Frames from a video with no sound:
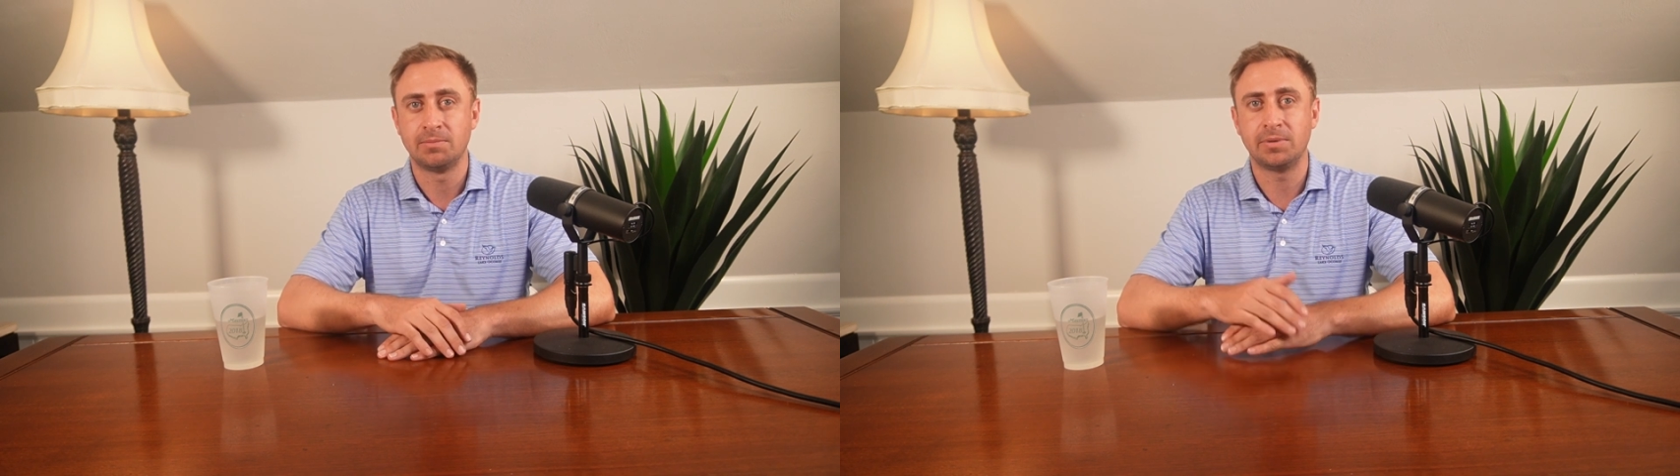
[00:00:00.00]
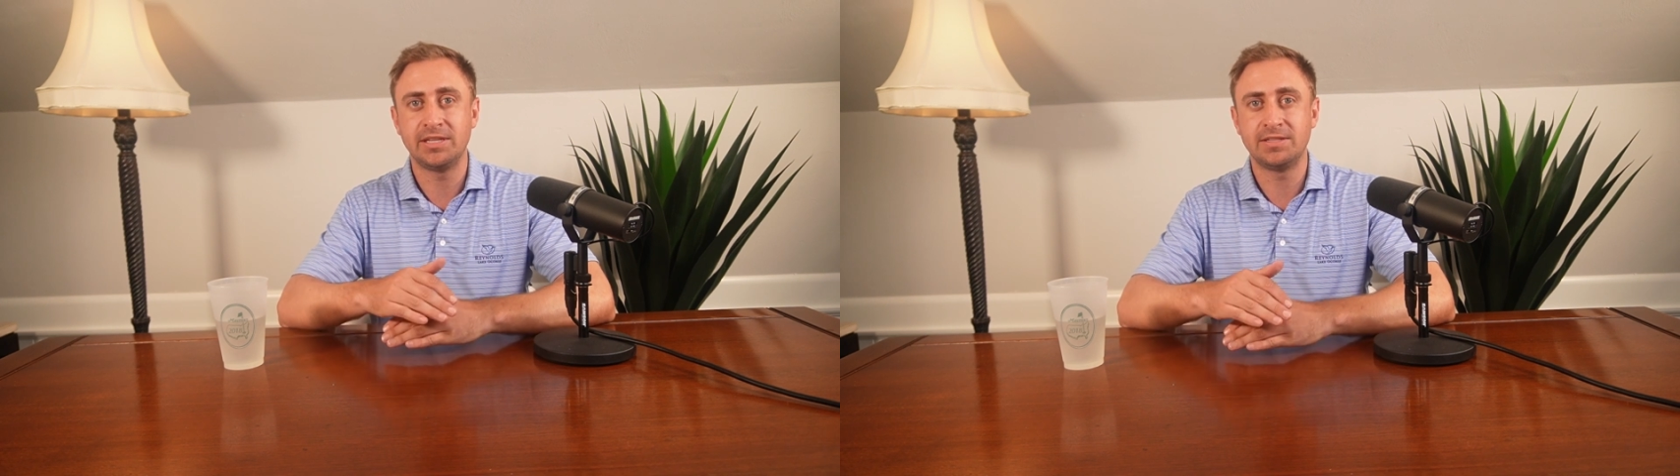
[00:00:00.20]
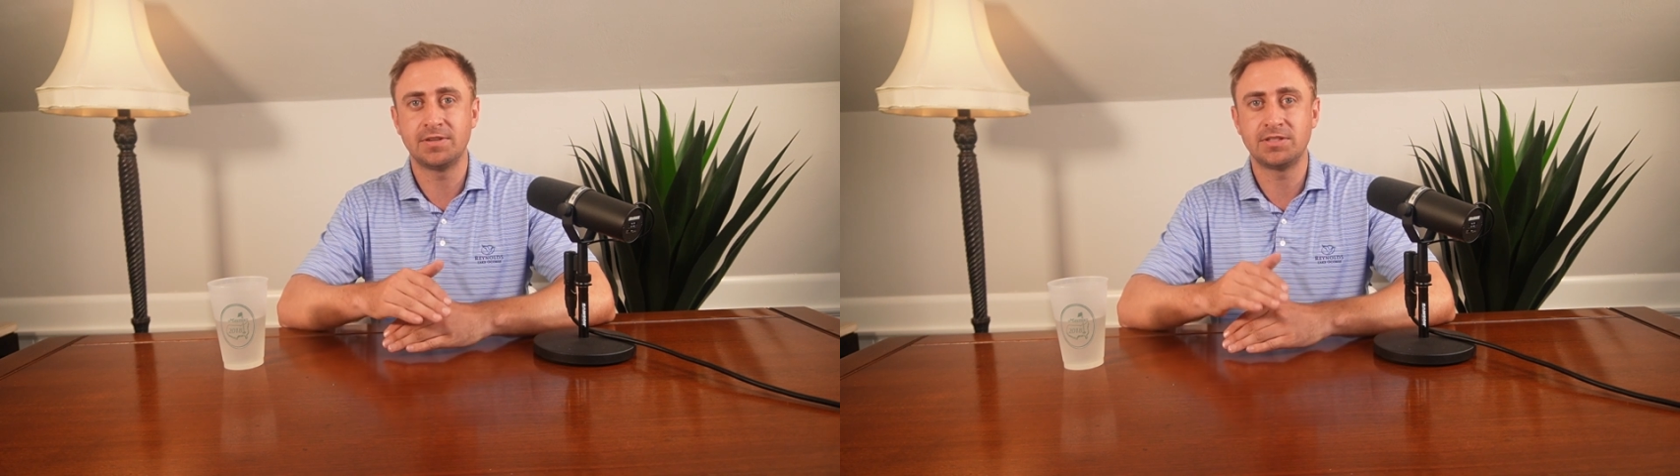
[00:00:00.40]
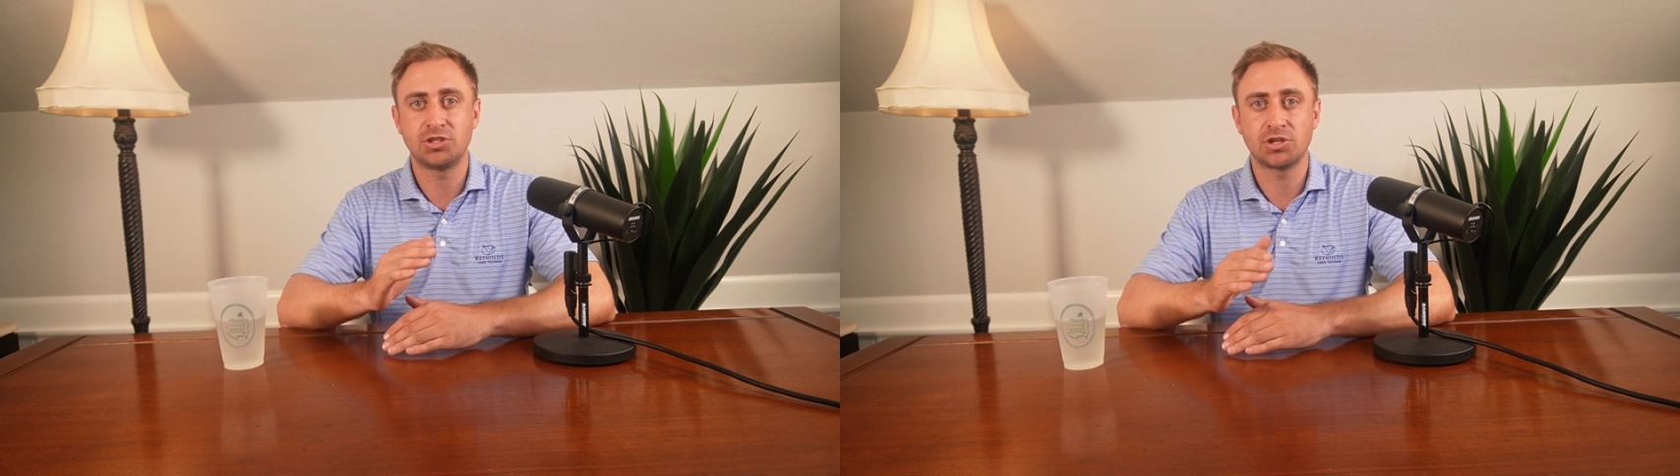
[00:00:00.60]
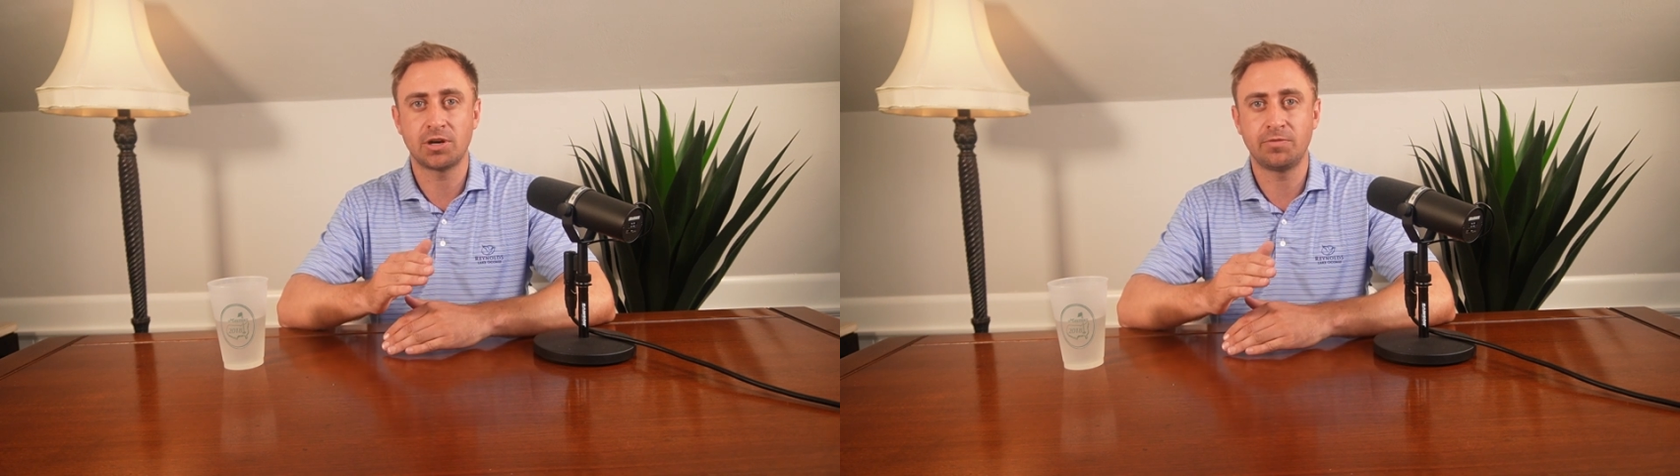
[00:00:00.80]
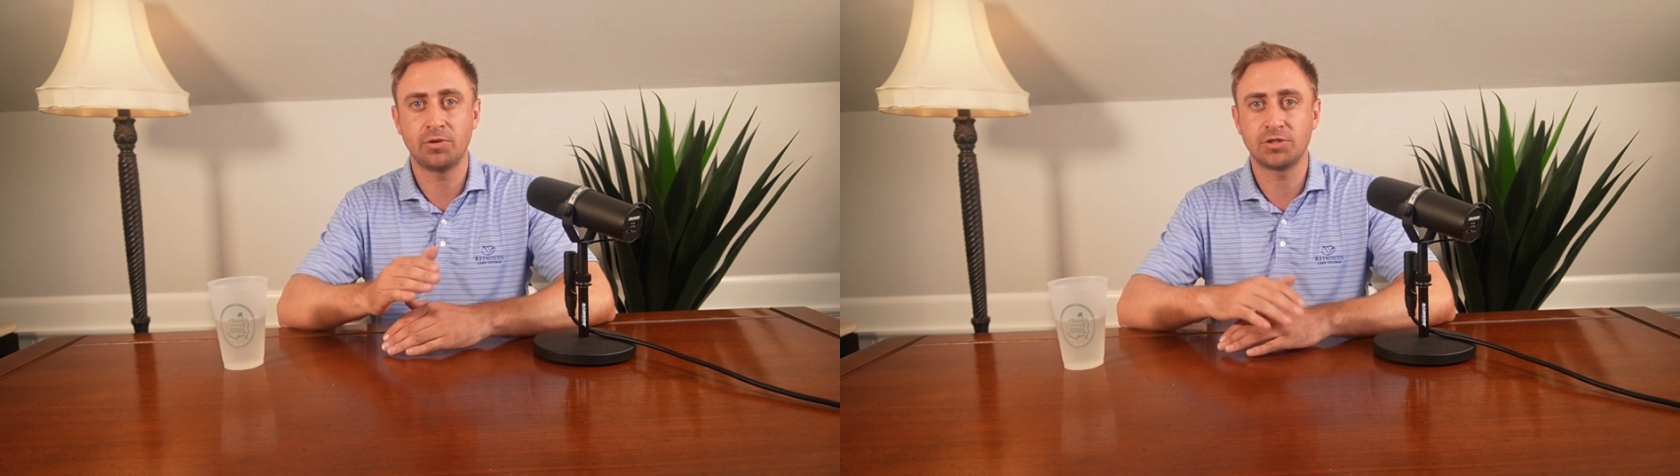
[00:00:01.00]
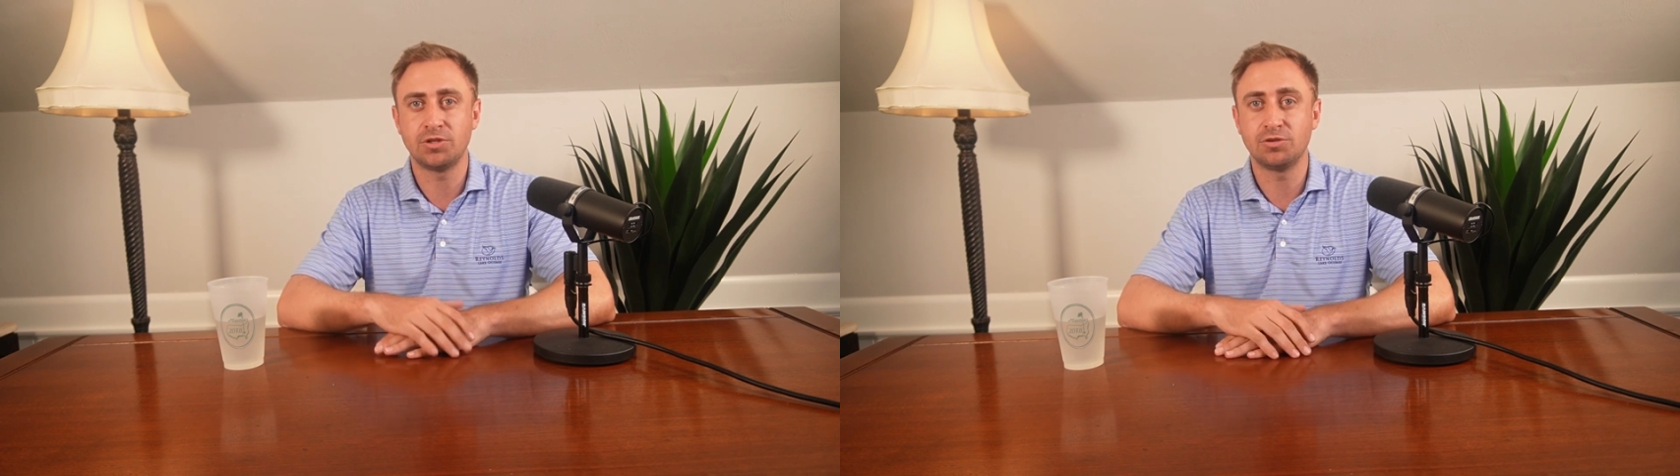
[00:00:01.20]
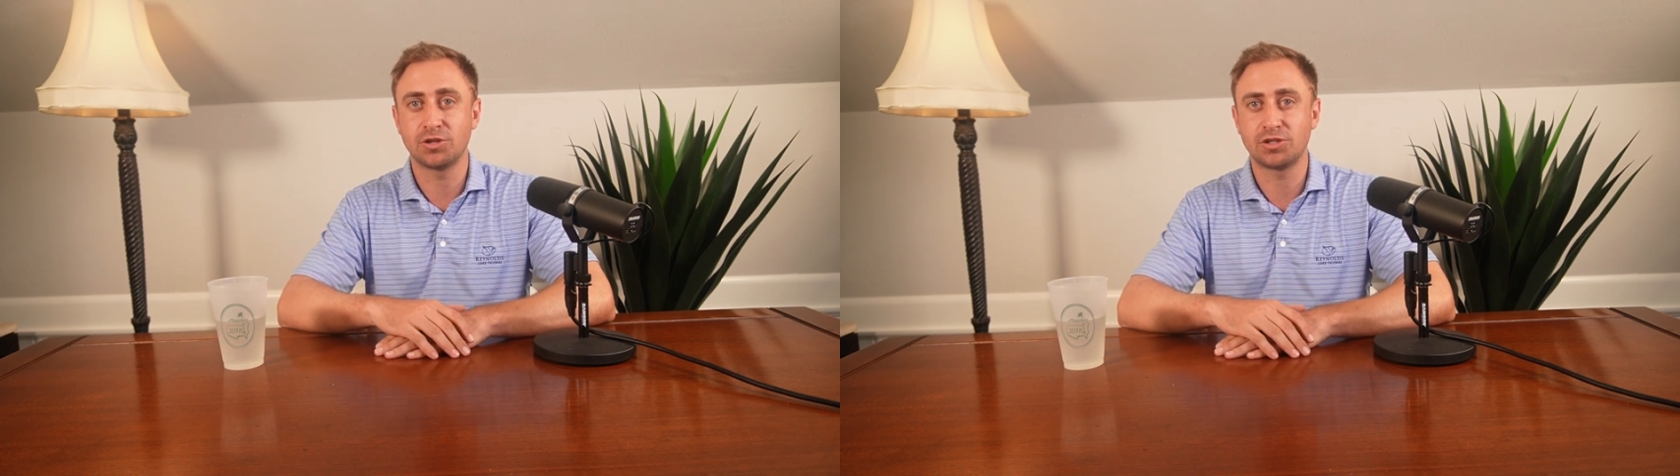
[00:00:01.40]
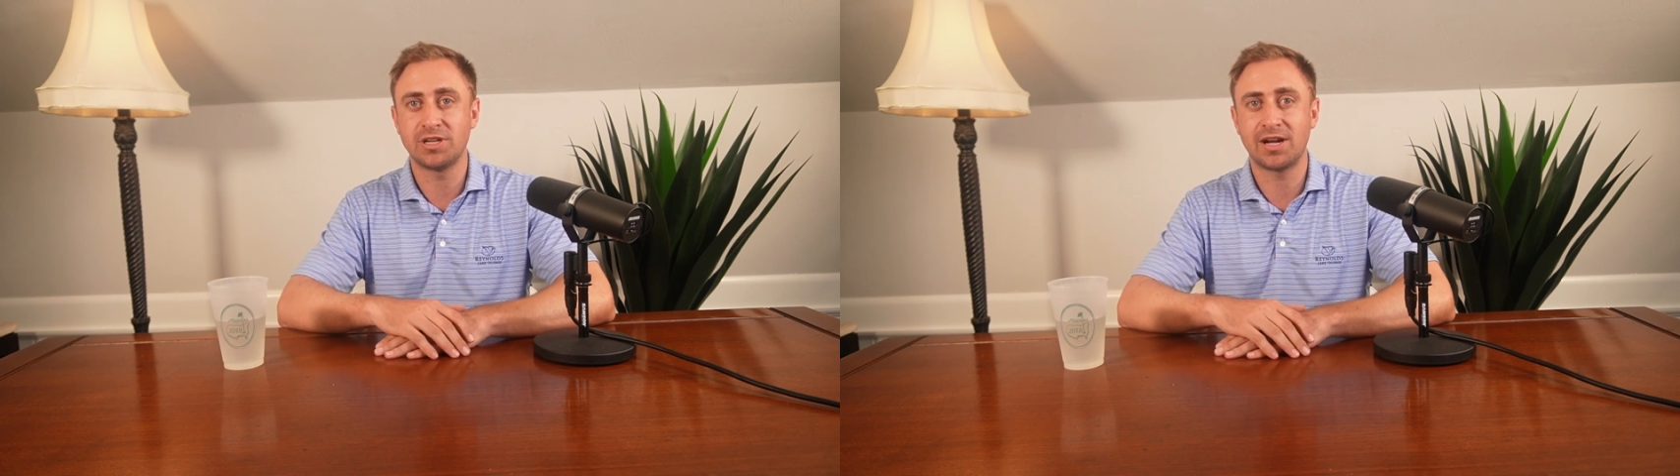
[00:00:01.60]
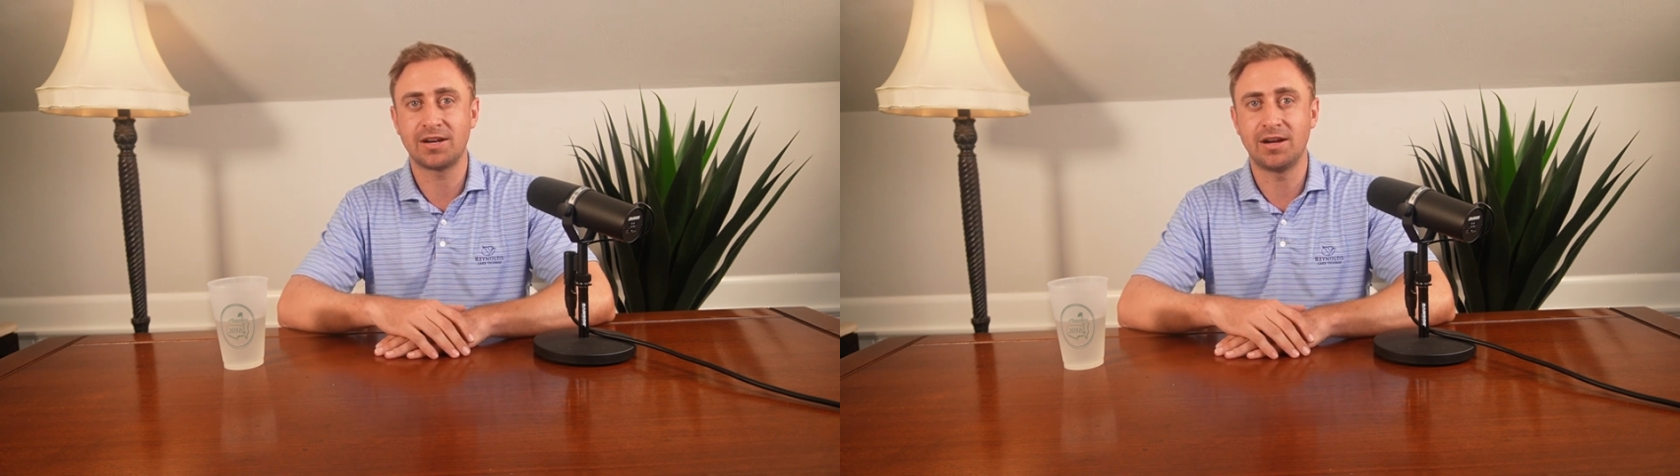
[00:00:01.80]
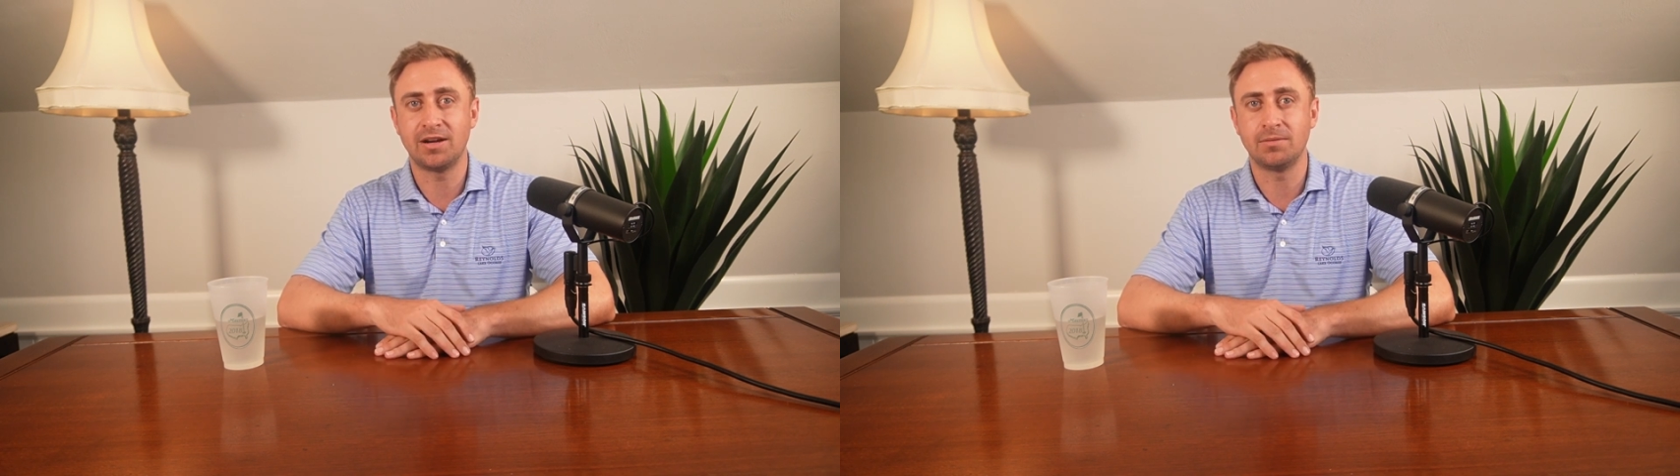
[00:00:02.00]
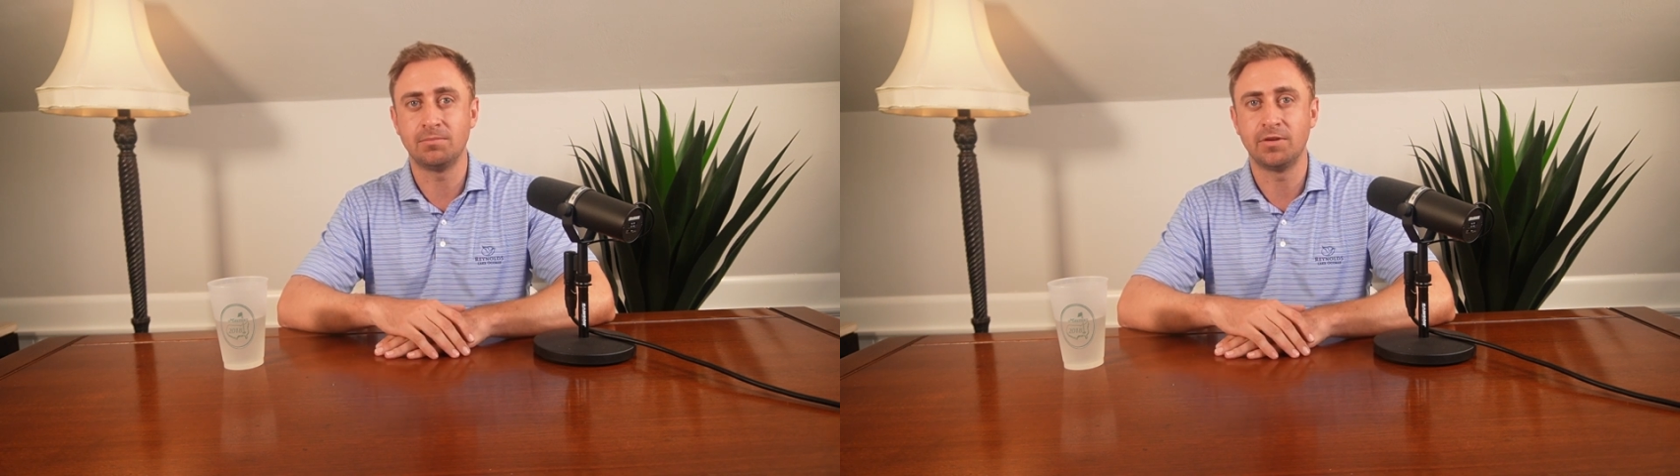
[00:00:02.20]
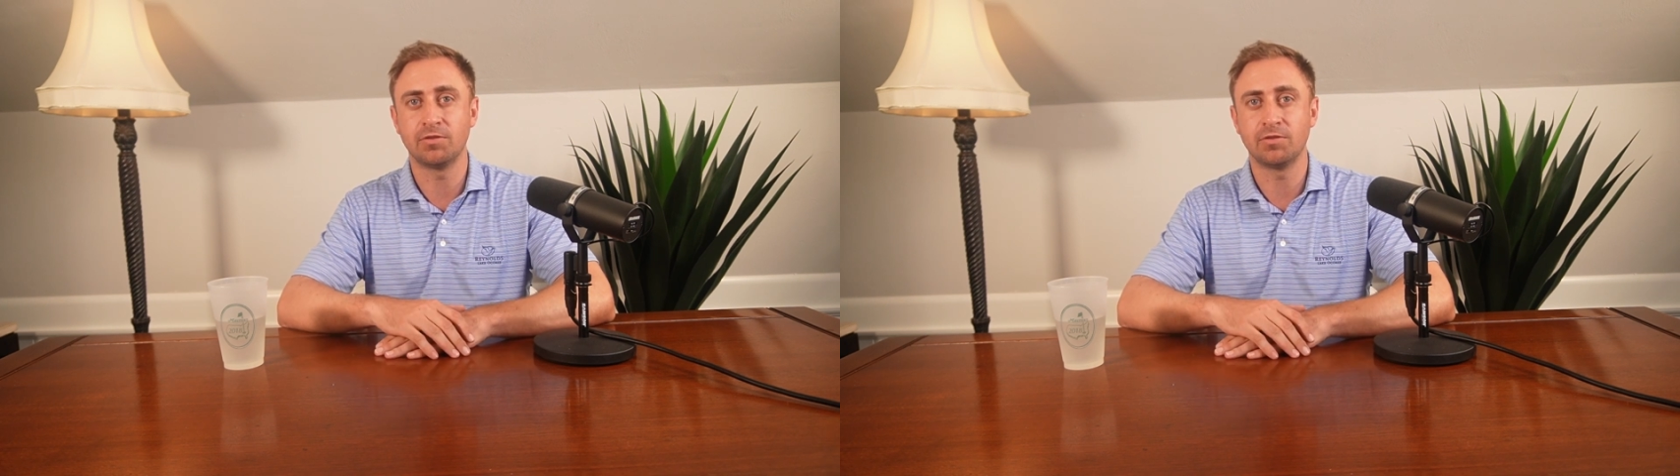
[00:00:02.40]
Please visit sharpfocusnutrition.com